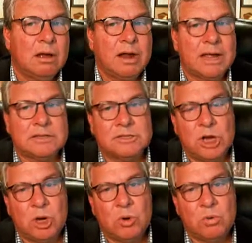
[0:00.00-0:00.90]
right,
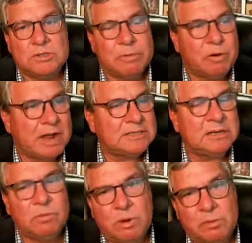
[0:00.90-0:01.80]
so
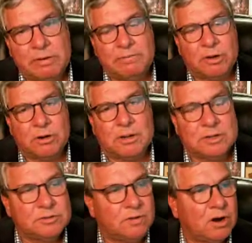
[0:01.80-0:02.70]
summarizing what we've learned
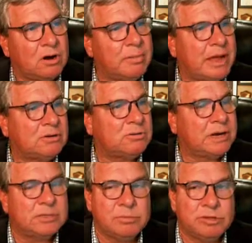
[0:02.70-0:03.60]
thus far about
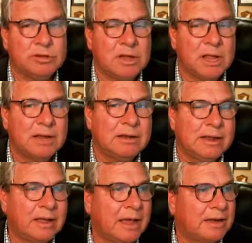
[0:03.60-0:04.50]
transmission line
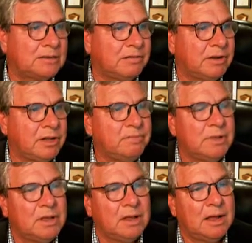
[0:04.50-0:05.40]
activity,
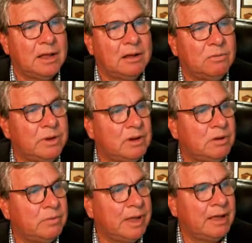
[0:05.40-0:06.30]
we
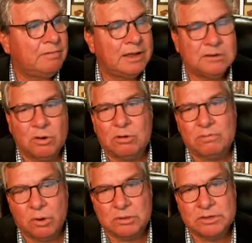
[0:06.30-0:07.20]
know we have a total
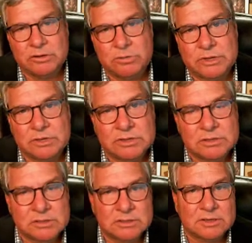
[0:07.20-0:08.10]
voltage, which
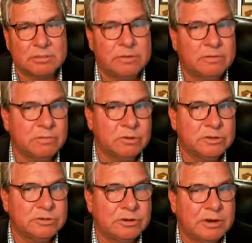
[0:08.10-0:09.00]
is the sum of the
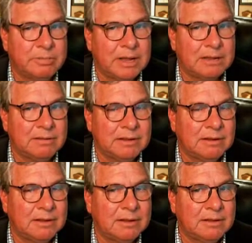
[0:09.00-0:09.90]
voltage created by
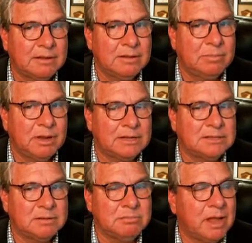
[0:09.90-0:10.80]
the
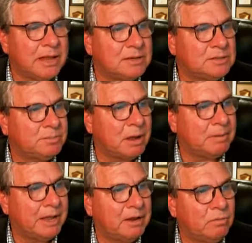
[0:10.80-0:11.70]
plus and minus
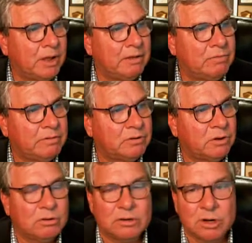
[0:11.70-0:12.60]
propagating wave. We have a
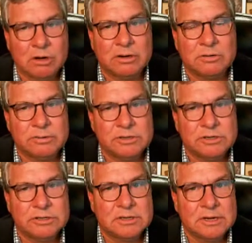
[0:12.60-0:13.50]
total current, which
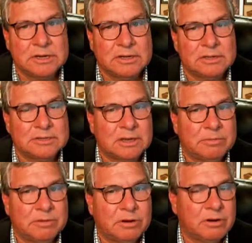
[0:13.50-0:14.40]
is the sum
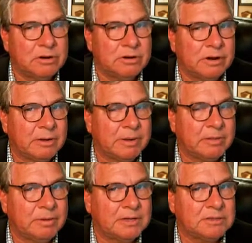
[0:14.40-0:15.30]
of the current created by
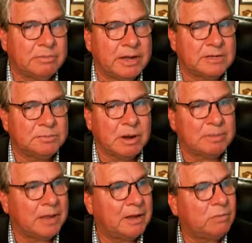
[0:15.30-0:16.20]
the plus and minus
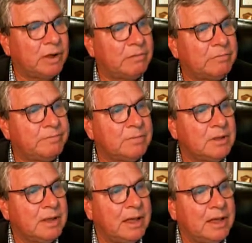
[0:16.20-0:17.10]
propagating wave.
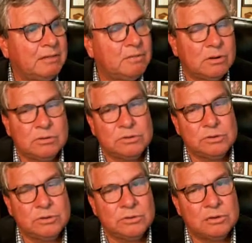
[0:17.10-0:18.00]
And those
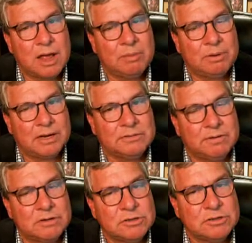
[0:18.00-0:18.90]
two complex
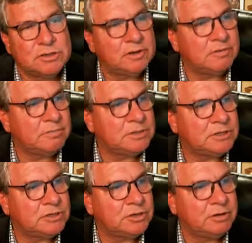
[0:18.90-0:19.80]
functions of
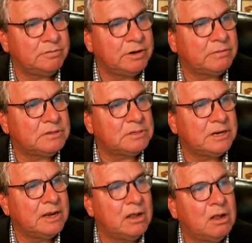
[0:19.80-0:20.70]
position and
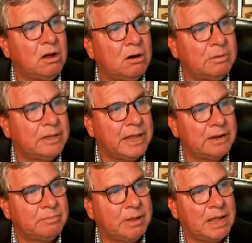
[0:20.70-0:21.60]
frequency are
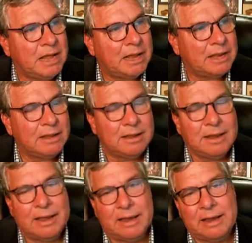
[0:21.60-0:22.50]
related by
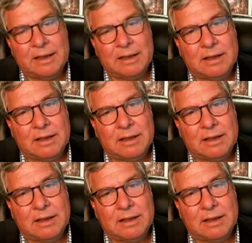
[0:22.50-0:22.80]
a